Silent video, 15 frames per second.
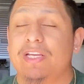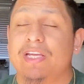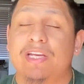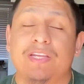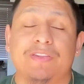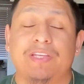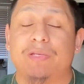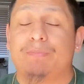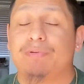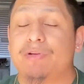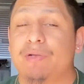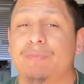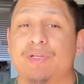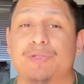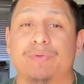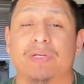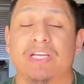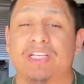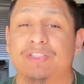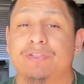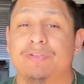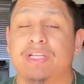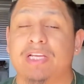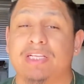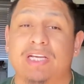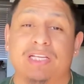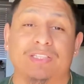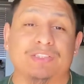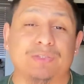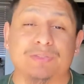and anything pretty much related to that
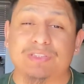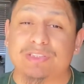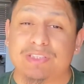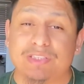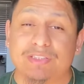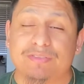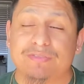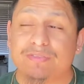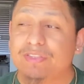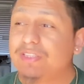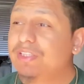kind of sort of stuff,